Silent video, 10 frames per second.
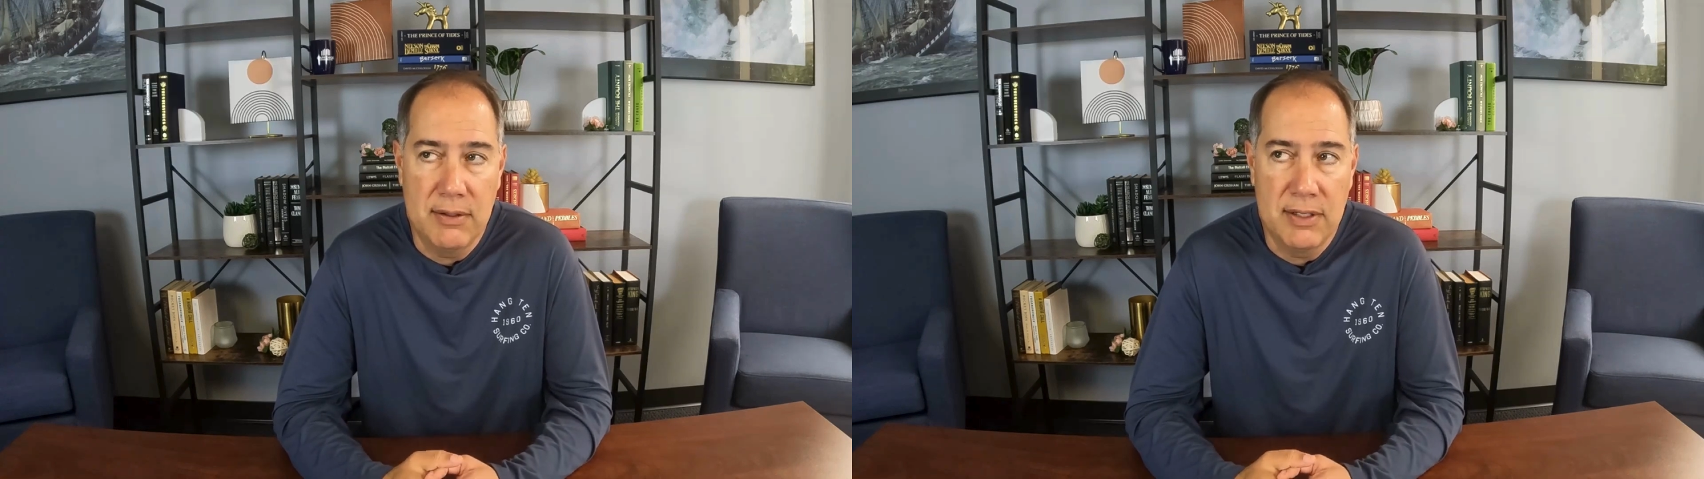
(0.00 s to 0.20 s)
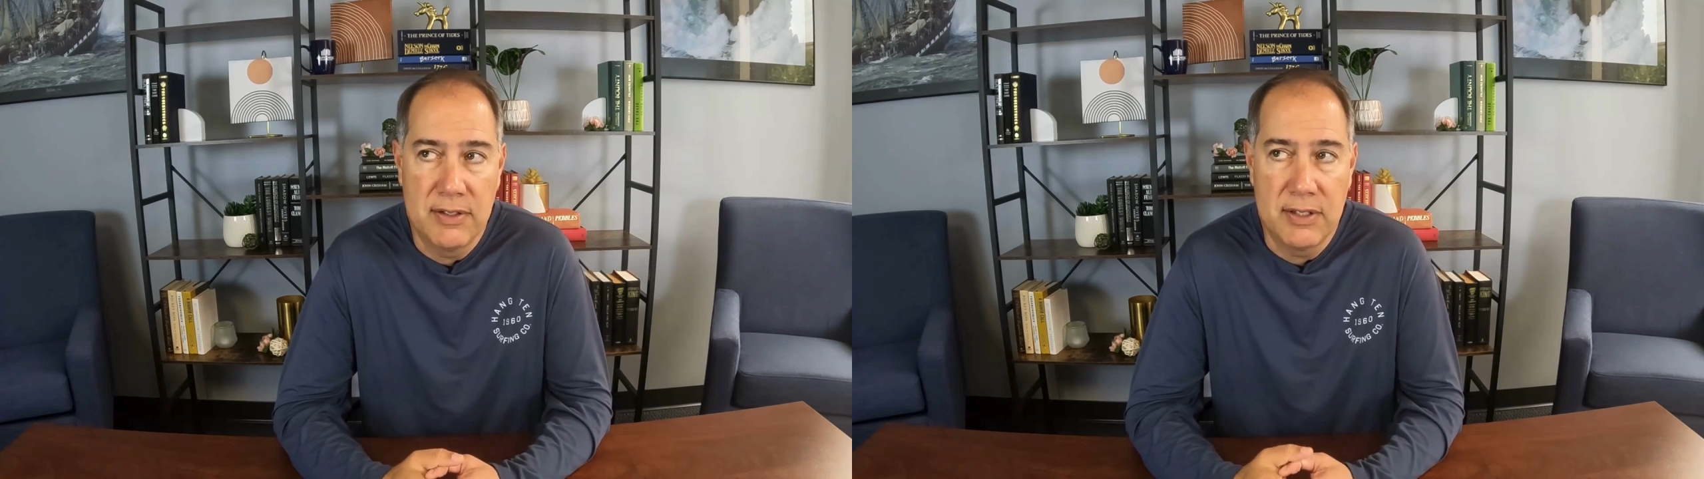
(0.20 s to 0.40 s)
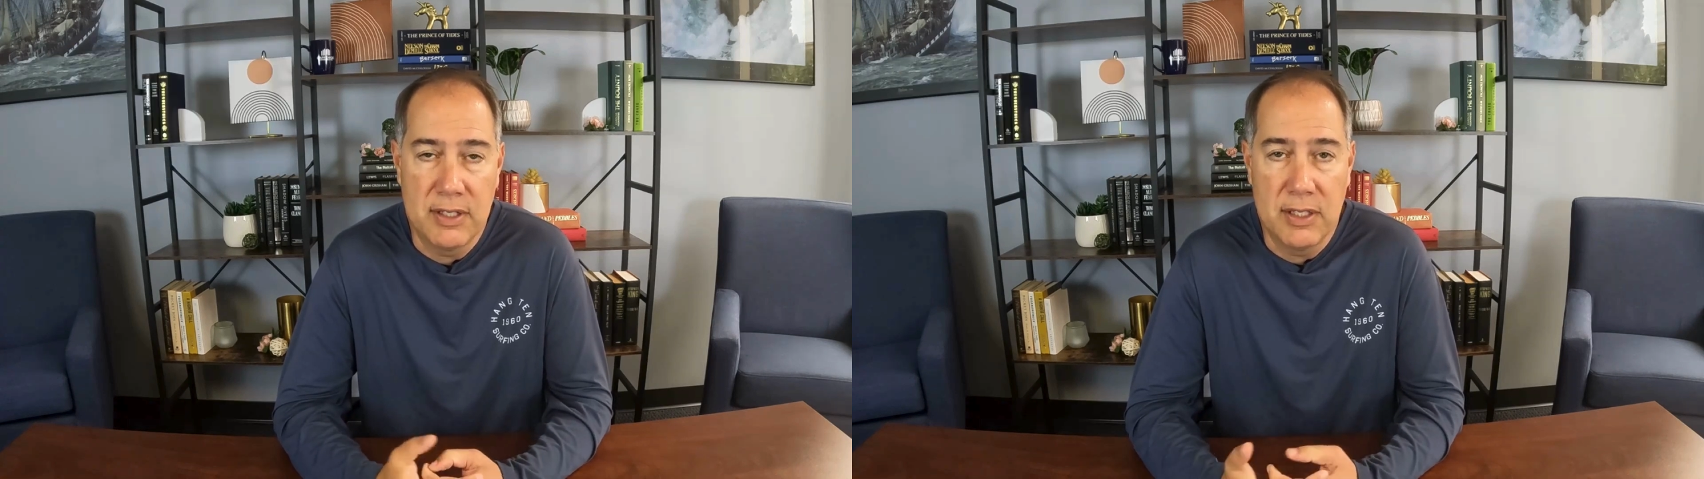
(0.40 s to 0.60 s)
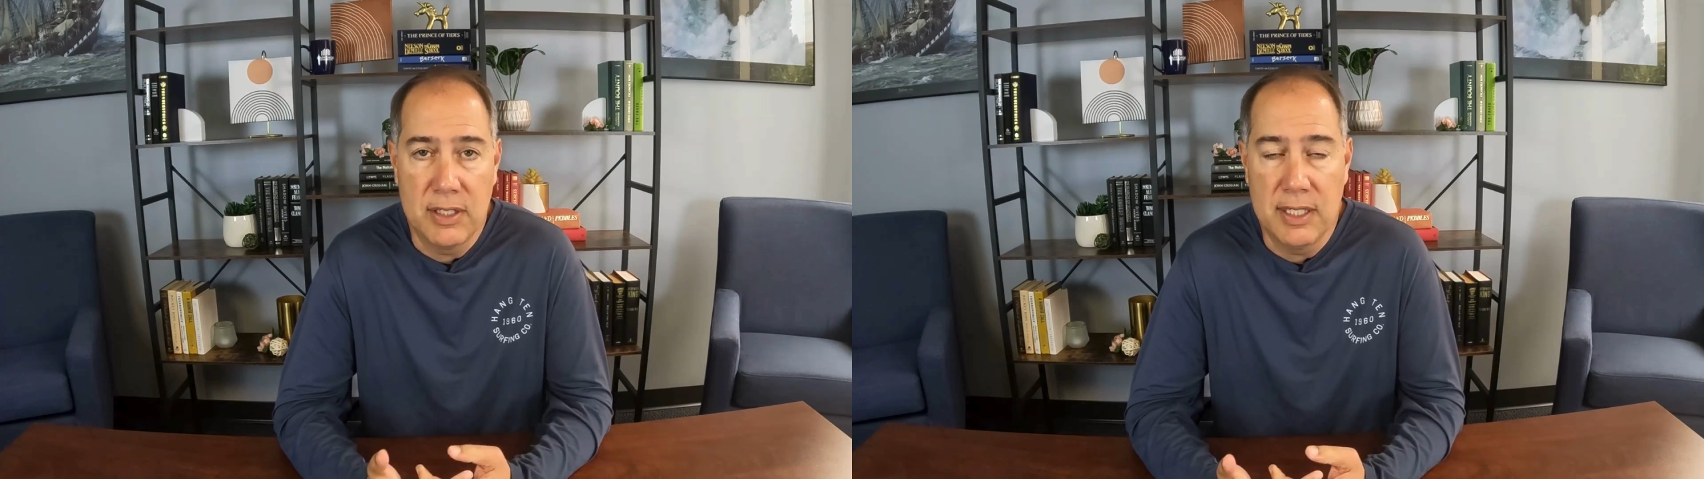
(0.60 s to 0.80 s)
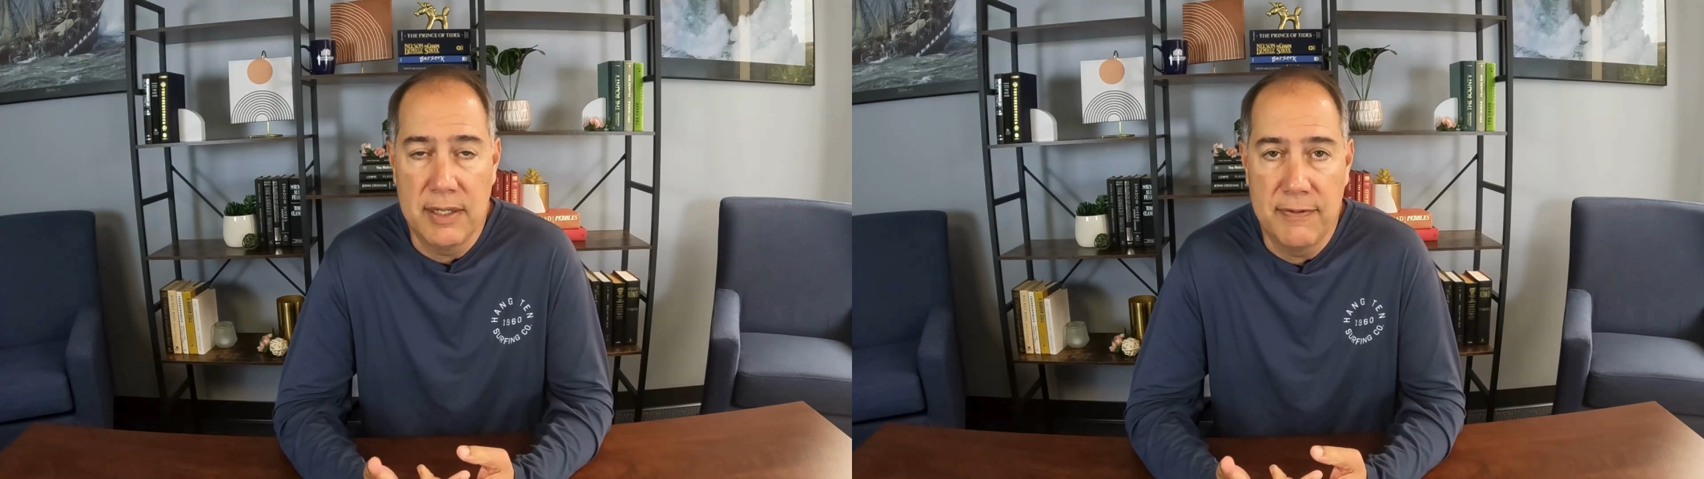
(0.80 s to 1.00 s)
necessarily
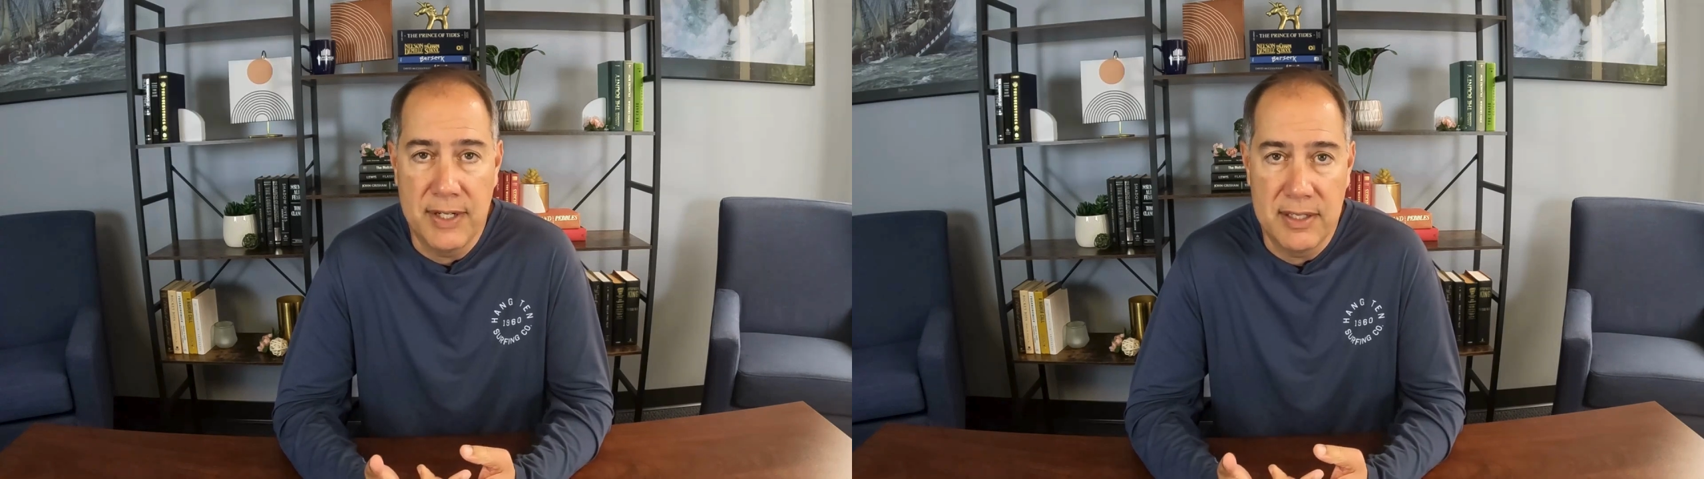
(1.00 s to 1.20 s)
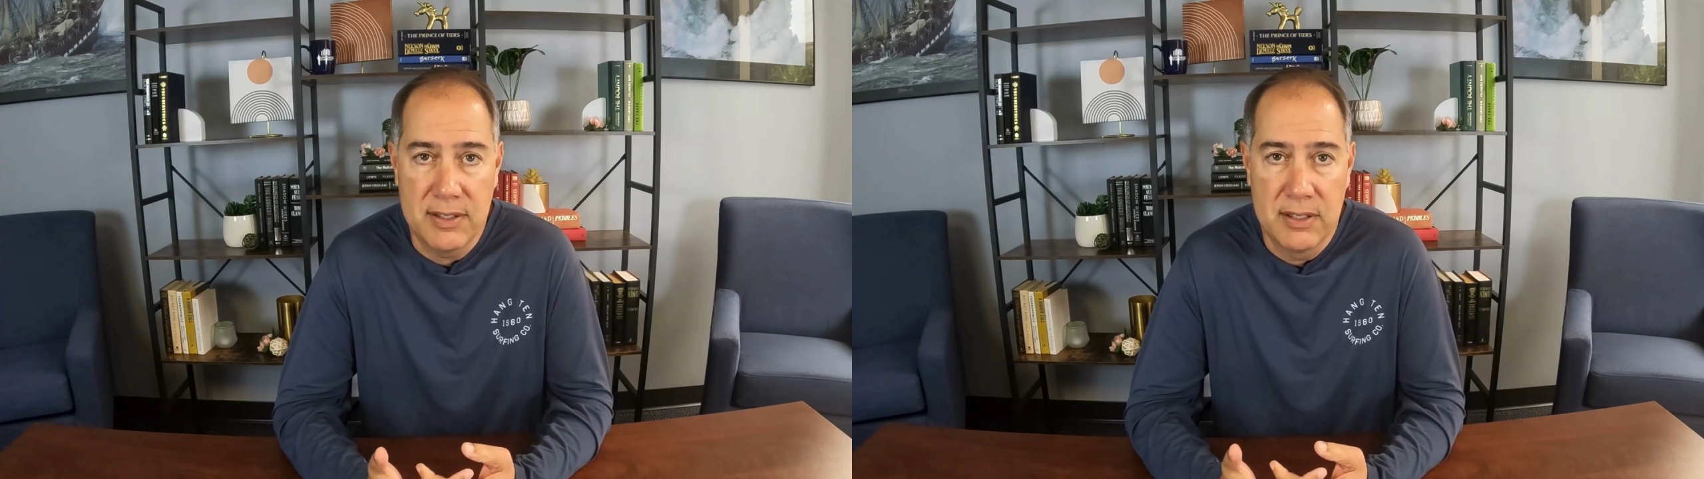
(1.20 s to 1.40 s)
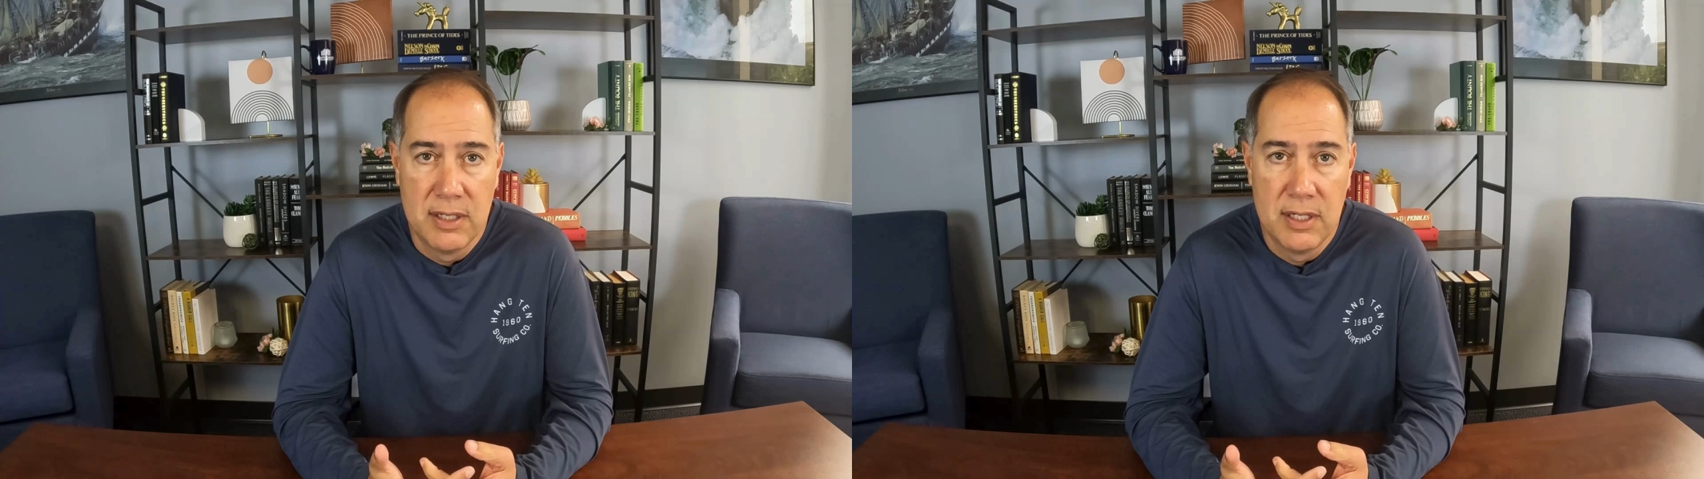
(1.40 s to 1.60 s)
looking to fix